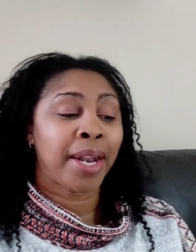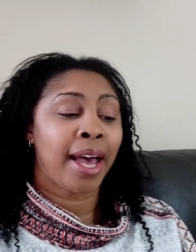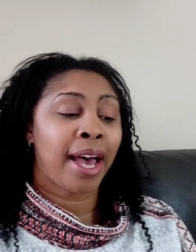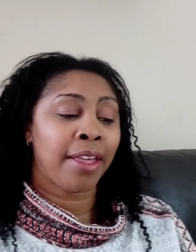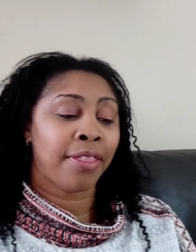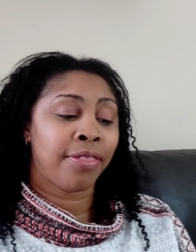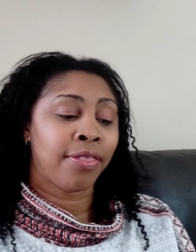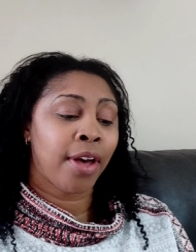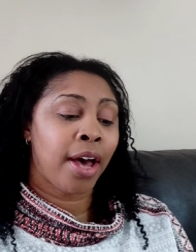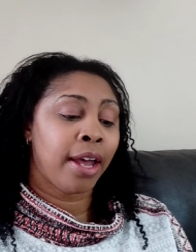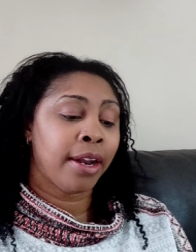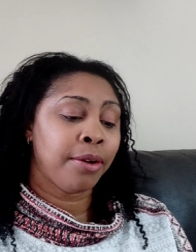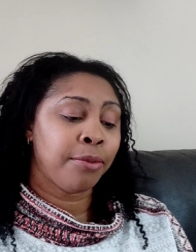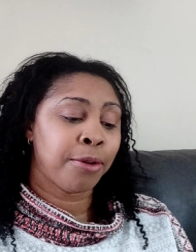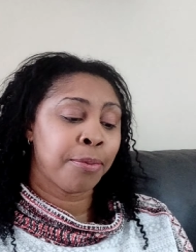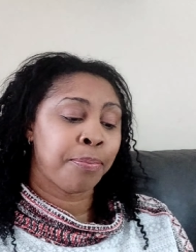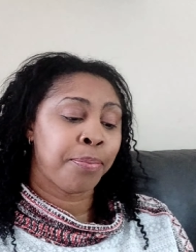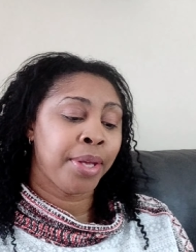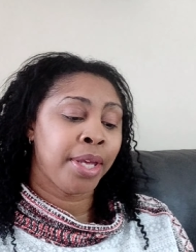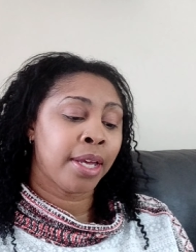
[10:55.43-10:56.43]
but I thought it
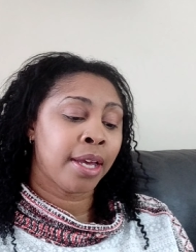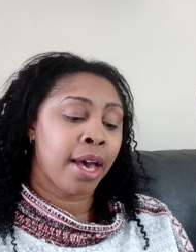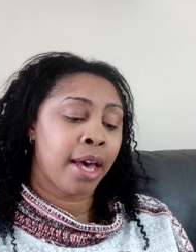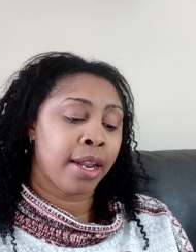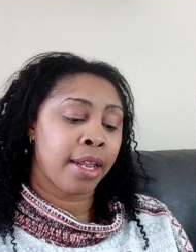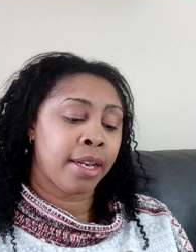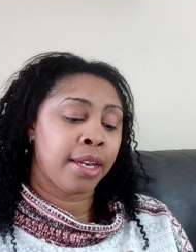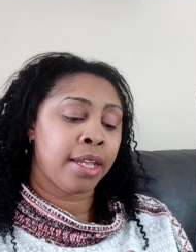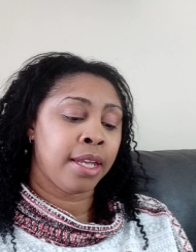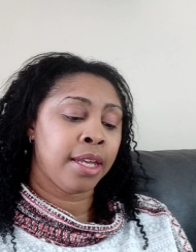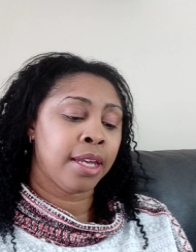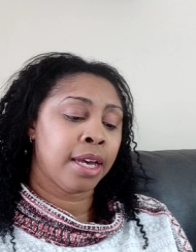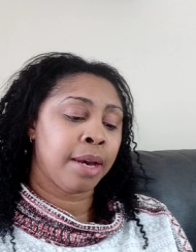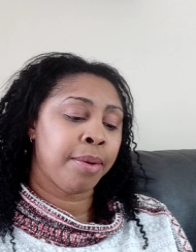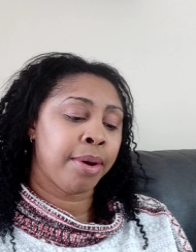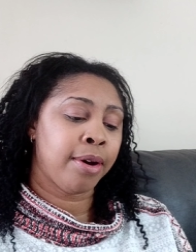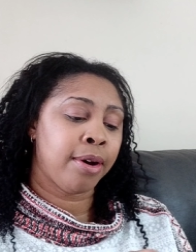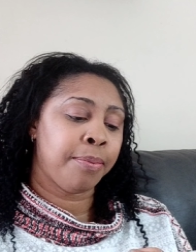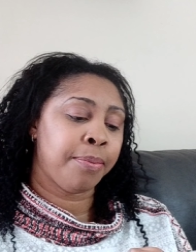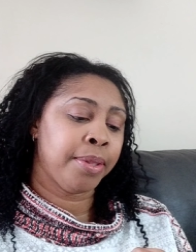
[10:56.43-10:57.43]
would be kind of neat. I'm
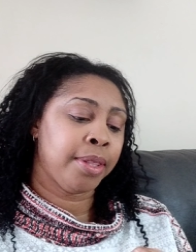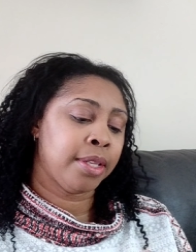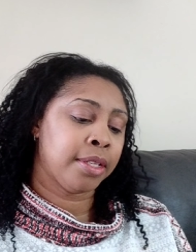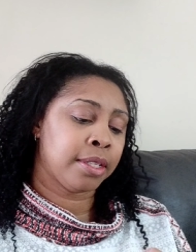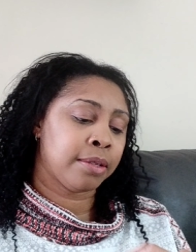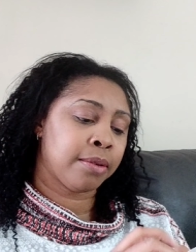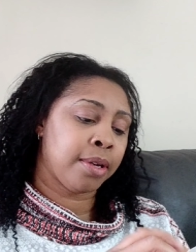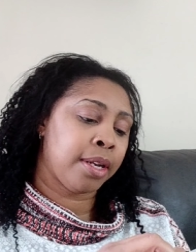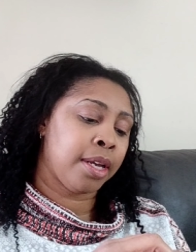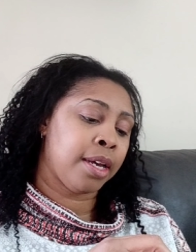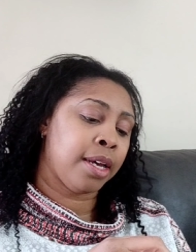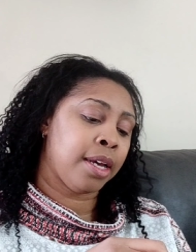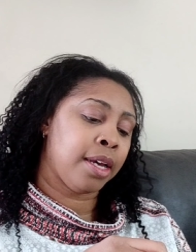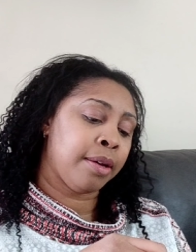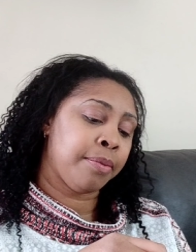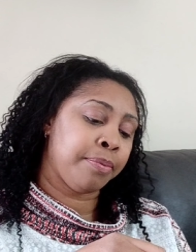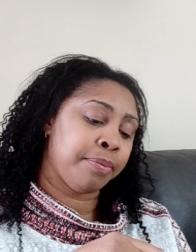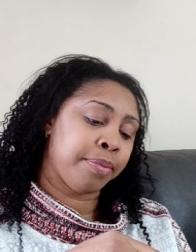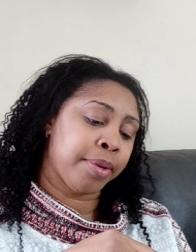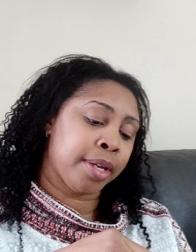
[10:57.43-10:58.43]
gonna open this one
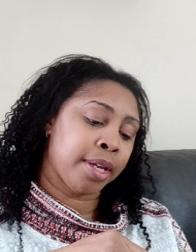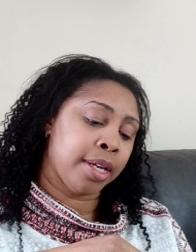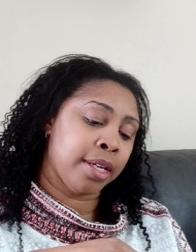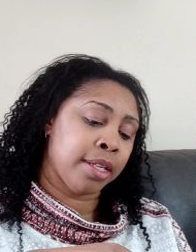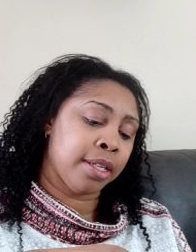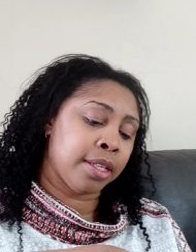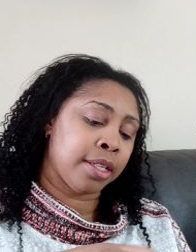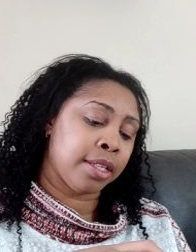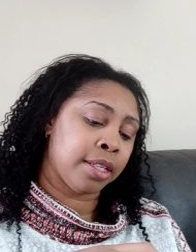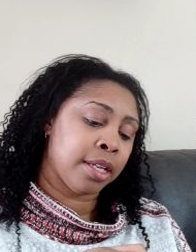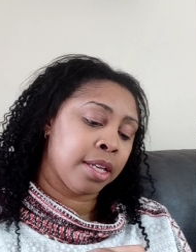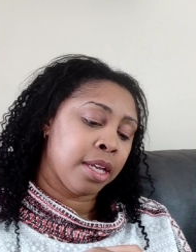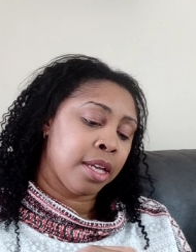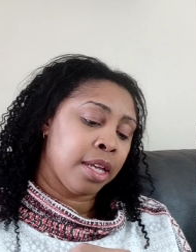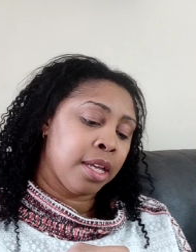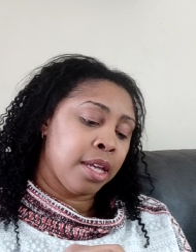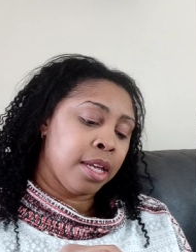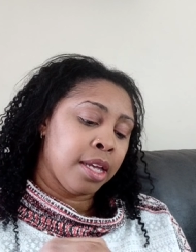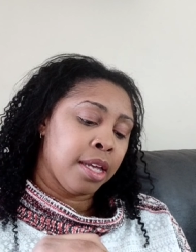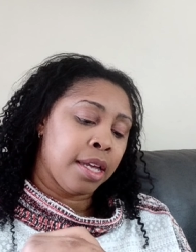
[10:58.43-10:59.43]
up
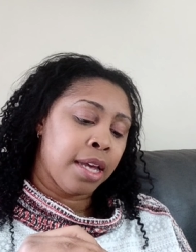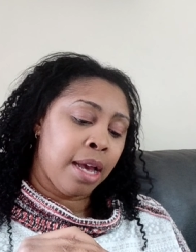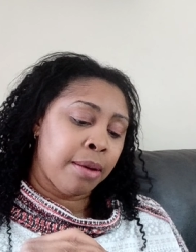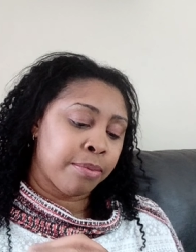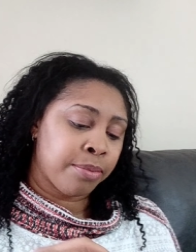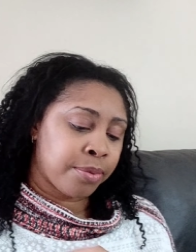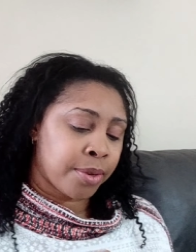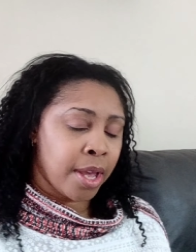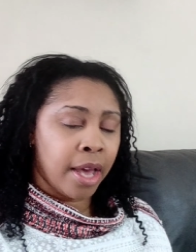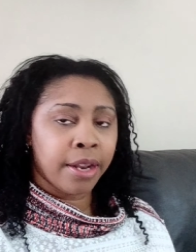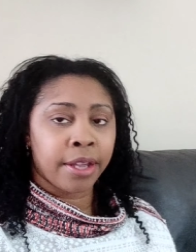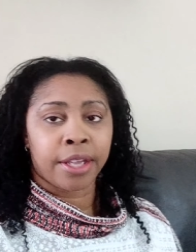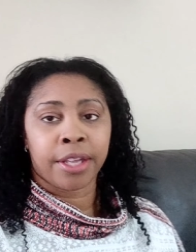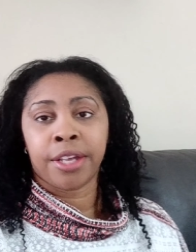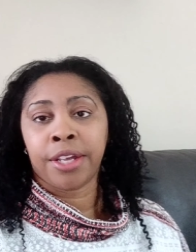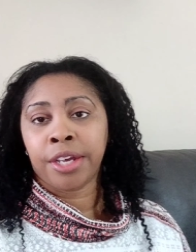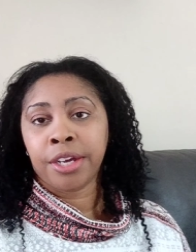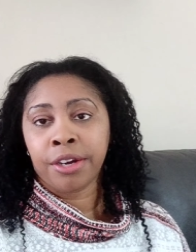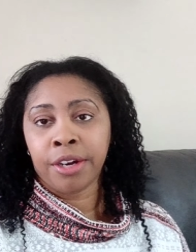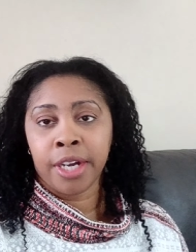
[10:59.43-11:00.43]
because I'm kind of
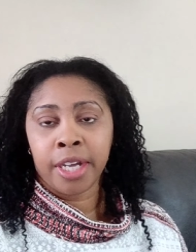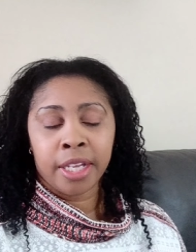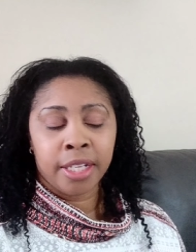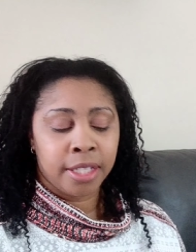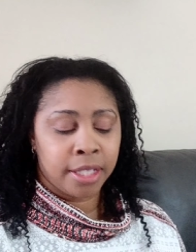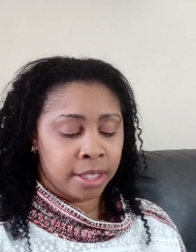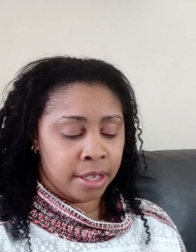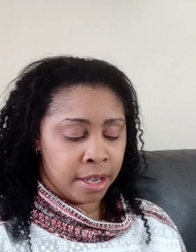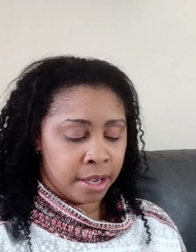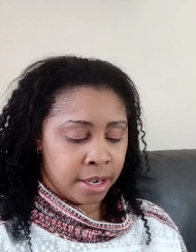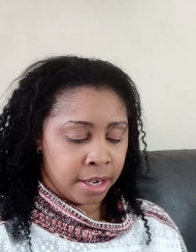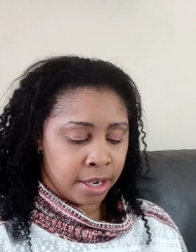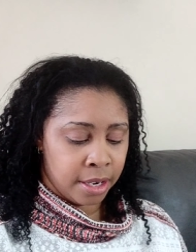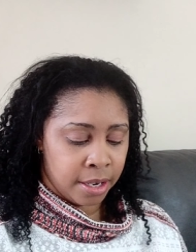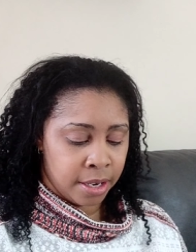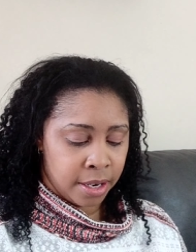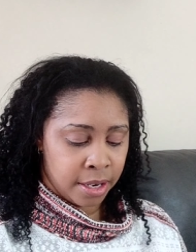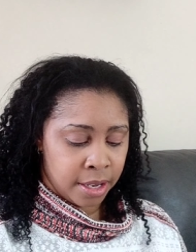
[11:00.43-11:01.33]
curious on